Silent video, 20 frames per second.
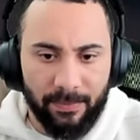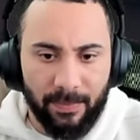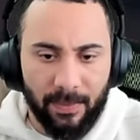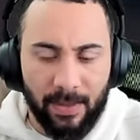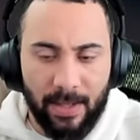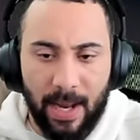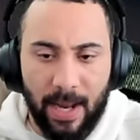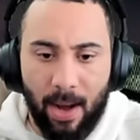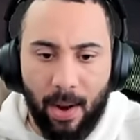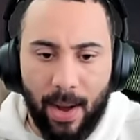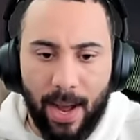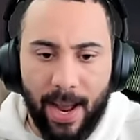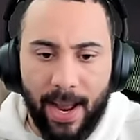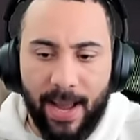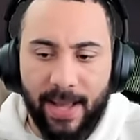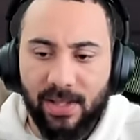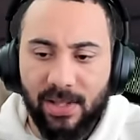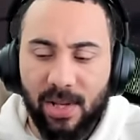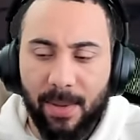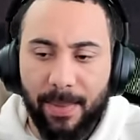Now, I
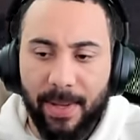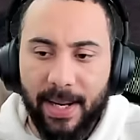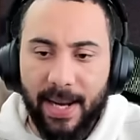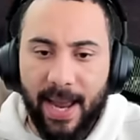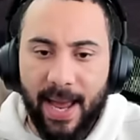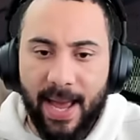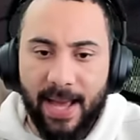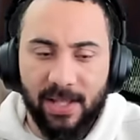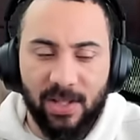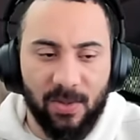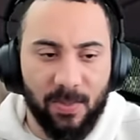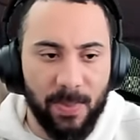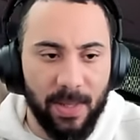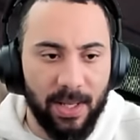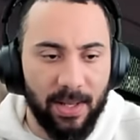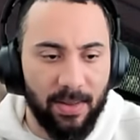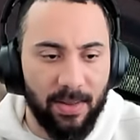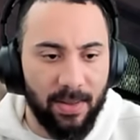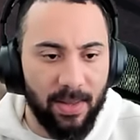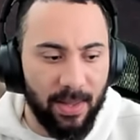had somebody ask
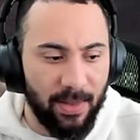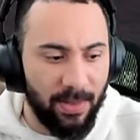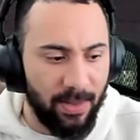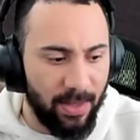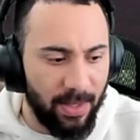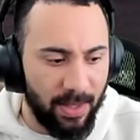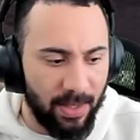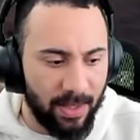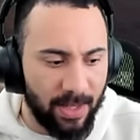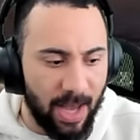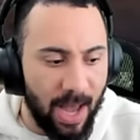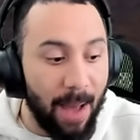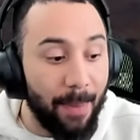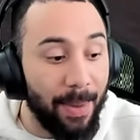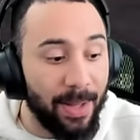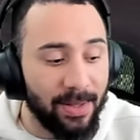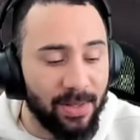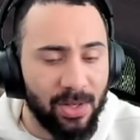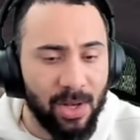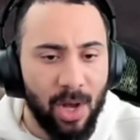me in, in the
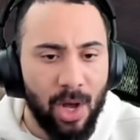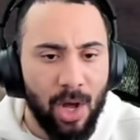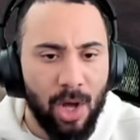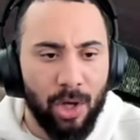comments,